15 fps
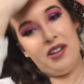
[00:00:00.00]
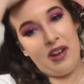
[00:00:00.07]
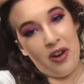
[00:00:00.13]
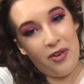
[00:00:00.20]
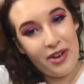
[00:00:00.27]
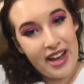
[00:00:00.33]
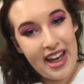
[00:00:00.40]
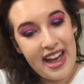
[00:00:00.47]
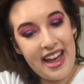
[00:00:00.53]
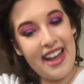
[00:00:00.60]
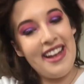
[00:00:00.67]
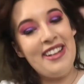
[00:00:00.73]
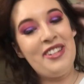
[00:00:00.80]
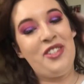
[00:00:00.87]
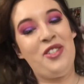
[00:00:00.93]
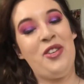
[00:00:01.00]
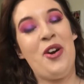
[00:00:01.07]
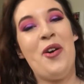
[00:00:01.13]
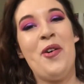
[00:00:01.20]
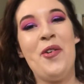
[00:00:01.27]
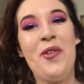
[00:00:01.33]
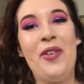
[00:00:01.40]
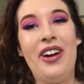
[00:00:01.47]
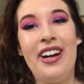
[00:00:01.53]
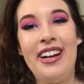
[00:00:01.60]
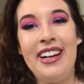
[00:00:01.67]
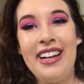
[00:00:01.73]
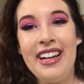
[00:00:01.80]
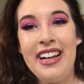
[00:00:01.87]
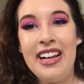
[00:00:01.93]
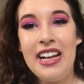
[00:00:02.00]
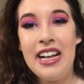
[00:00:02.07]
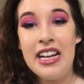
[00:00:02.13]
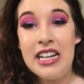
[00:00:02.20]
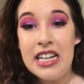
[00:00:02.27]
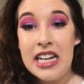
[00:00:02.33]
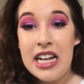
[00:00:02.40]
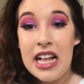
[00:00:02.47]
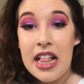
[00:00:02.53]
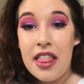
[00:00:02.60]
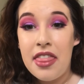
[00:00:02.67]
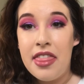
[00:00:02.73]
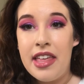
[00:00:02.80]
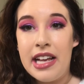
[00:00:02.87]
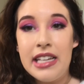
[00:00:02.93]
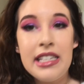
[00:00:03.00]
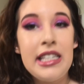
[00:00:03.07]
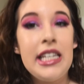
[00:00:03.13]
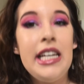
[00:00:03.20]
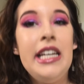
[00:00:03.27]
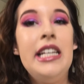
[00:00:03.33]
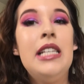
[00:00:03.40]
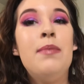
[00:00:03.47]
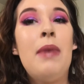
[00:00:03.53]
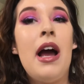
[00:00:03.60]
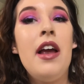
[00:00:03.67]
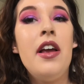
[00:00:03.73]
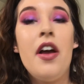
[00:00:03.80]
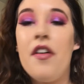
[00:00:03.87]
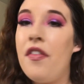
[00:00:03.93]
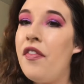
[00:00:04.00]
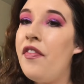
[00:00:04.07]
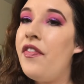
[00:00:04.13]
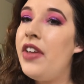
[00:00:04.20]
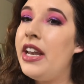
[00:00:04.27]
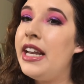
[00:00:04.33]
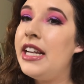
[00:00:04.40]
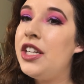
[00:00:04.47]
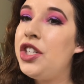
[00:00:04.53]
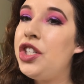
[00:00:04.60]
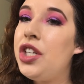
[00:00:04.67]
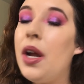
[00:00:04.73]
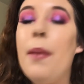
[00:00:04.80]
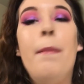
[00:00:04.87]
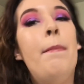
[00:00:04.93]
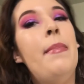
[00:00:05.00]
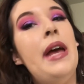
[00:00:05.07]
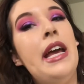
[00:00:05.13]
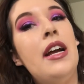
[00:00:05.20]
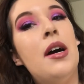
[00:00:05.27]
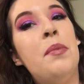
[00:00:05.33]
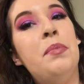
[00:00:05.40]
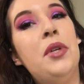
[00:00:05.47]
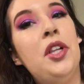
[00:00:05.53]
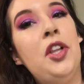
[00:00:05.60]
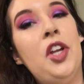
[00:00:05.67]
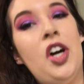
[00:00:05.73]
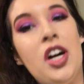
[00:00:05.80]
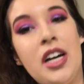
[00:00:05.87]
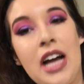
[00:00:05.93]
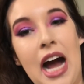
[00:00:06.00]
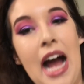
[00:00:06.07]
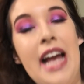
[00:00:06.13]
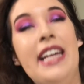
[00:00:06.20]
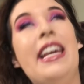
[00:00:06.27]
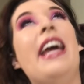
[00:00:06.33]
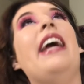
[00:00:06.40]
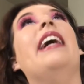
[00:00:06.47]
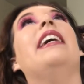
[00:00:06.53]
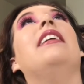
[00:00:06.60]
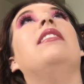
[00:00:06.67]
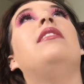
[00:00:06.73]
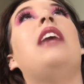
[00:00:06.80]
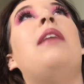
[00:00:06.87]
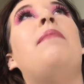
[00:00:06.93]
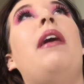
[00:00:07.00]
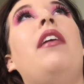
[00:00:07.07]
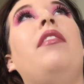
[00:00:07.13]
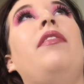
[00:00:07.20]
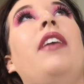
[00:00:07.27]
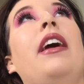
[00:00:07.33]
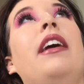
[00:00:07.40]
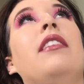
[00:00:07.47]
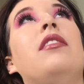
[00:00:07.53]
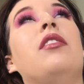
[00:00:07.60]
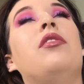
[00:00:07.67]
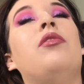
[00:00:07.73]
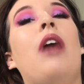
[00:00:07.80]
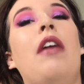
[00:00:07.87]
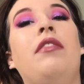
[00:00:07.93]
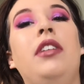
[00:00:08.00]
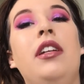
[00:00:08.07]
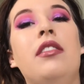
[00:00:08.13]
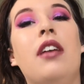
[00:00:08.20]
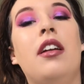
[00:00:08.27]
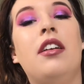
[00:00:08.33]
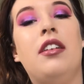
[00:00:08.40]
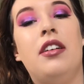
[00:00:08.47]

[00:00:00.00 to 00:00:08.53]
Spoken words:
Okay, so this is my finished makeup look. I can't set my face, so everything's gonna